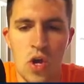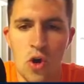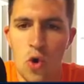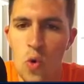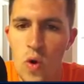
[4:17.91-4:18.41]

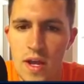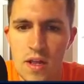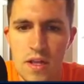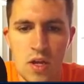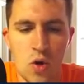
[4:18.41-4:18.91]

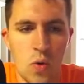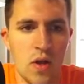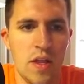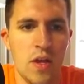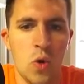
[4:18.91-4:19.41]
quickly
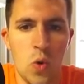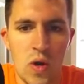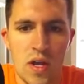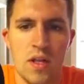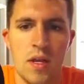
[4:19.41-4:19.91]

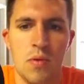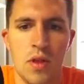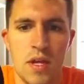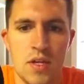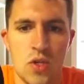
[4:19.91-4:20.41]
place